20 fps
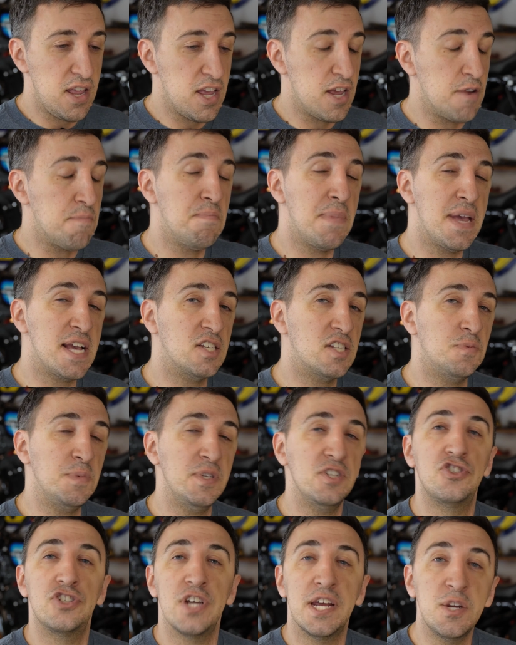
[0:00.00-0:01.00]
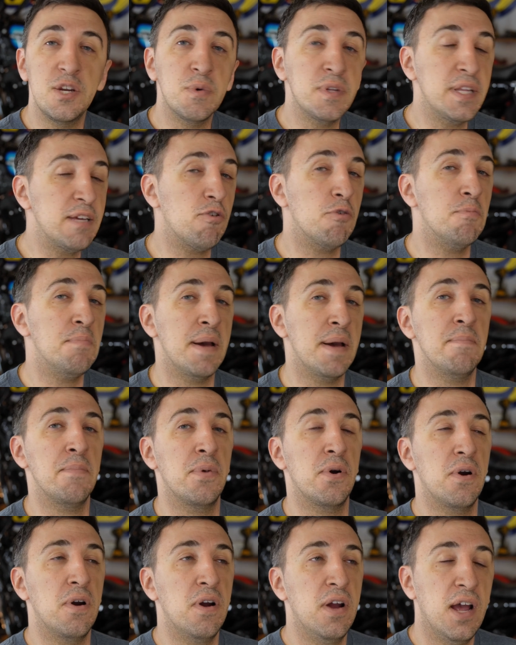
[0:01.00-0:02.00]
it makes me genuinely
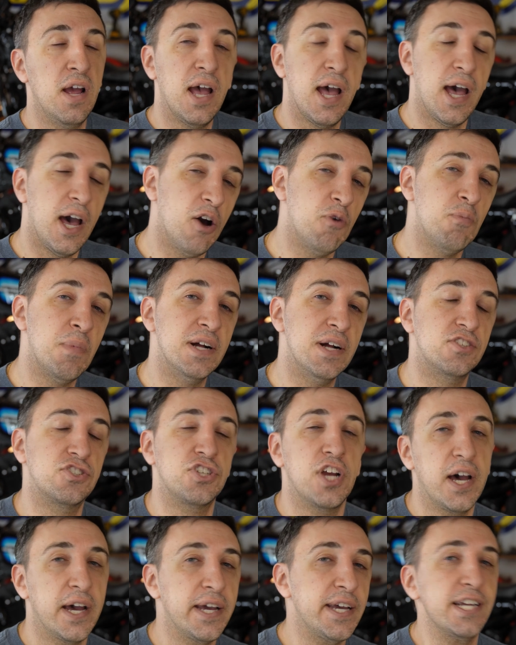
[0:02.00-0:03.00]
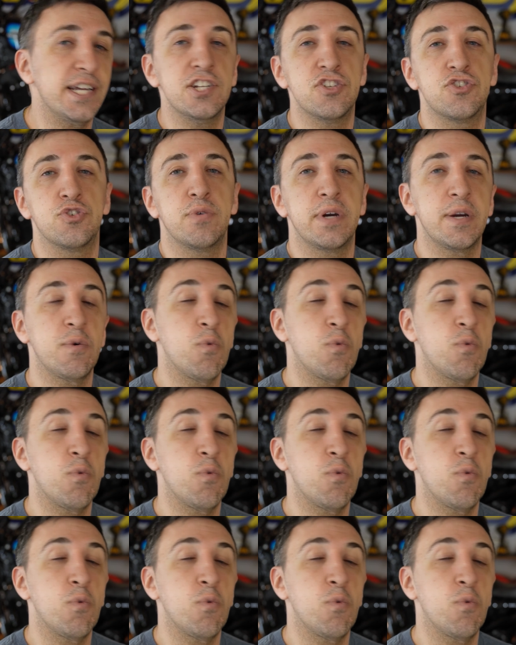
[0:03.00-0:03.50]
remember how much I enjoy